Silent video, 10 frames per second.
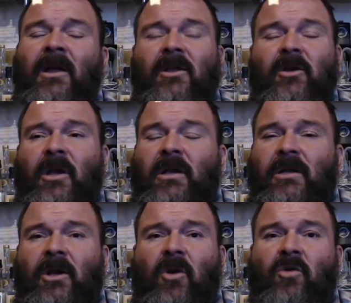you
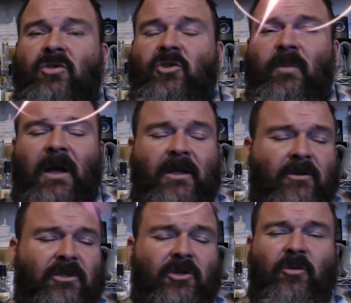can go to my
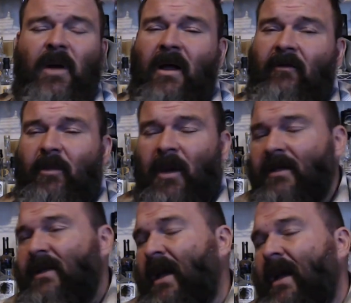YouTube. I have a
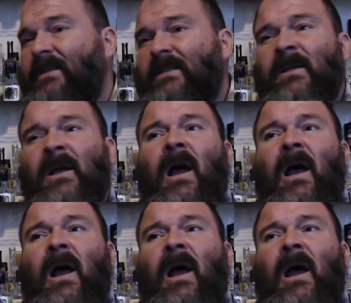podcast.